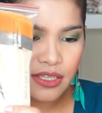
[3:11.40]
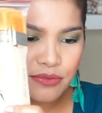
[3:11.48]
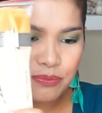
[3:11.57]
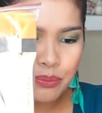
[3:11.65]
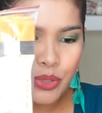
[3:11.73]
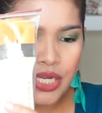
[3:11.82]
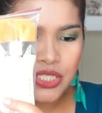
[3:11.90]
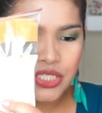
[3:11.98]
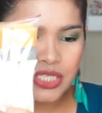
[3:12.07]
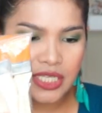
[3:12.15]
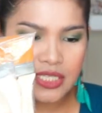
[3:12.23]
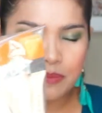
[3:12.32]
of
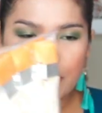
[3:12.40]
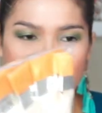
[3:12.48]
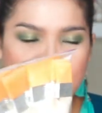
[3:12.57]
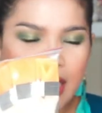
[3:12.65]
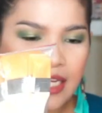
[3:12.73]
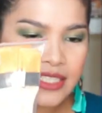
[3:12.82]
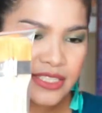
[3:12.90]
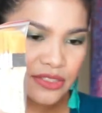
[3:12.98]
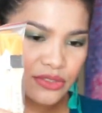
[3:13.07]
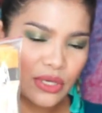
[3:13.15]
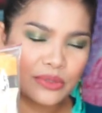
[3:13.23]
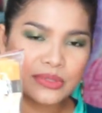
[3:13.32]
brushes, because I
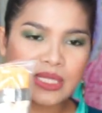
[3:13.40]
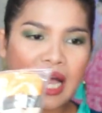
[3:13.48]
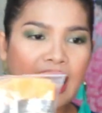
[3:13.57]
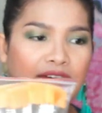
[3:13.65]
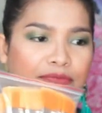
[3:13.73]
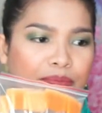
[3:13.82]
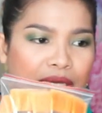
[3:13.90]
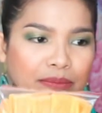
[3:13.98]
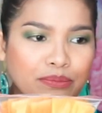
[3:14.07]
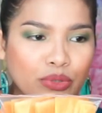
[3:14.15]
don't have big